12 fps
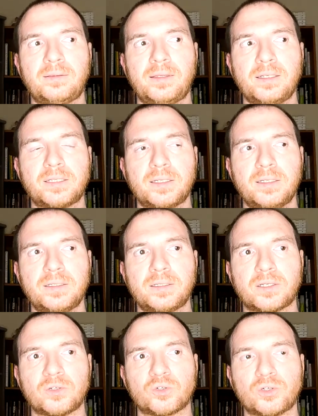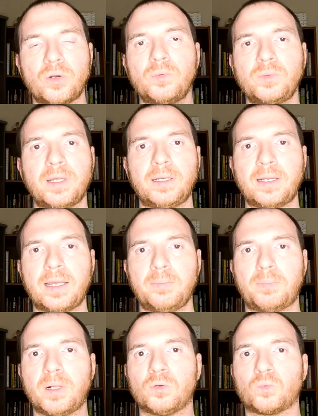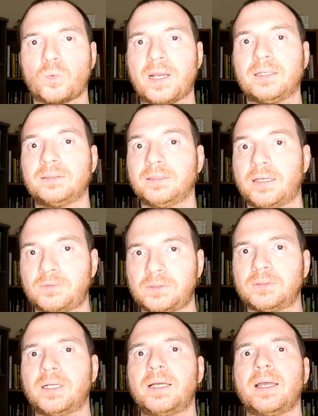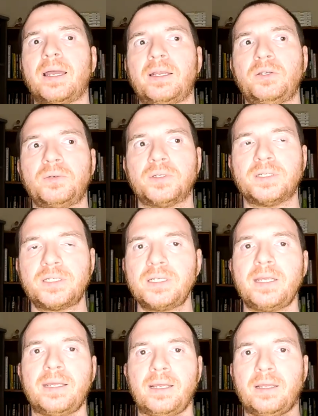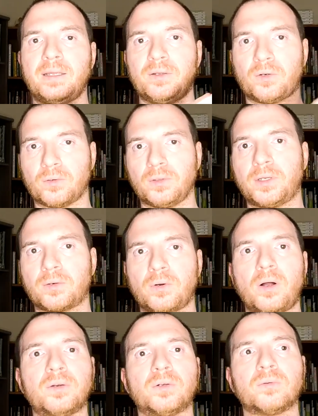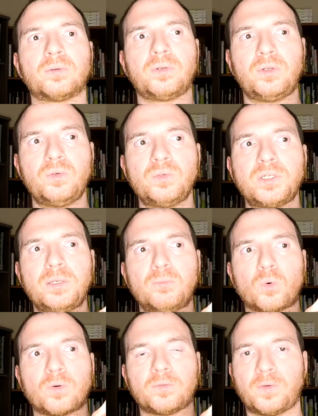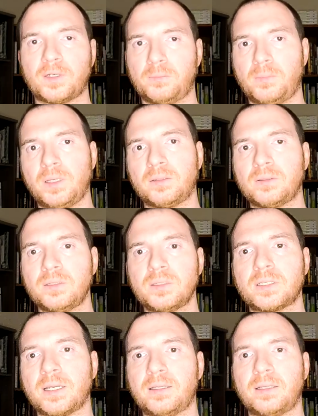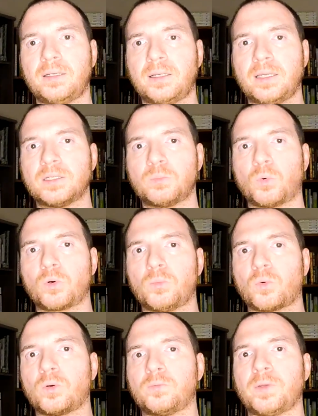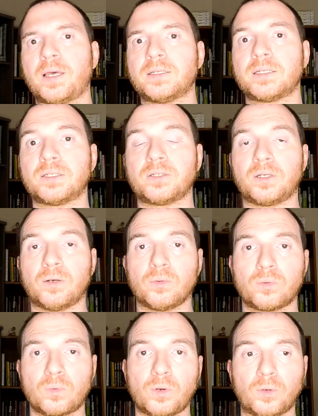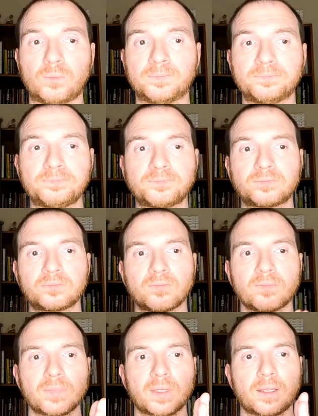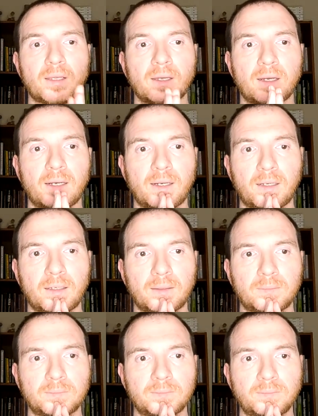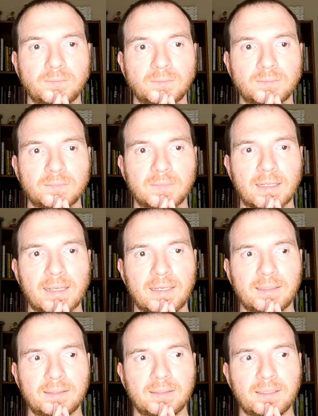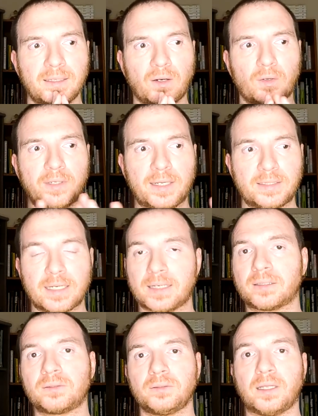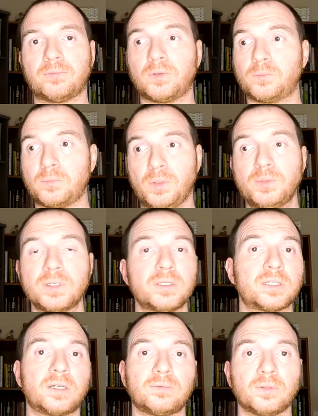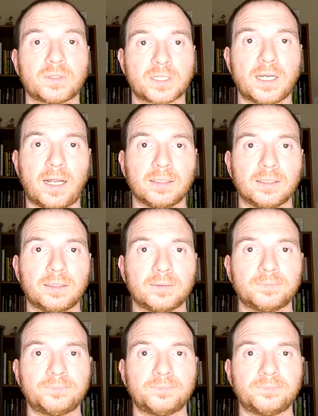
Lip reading: This is shown in a belt rank level, and you can see earlier on you're using more fundamentals, and then it gets more and more advanced as you go through. And on a technical level, most of the stuff looks solid.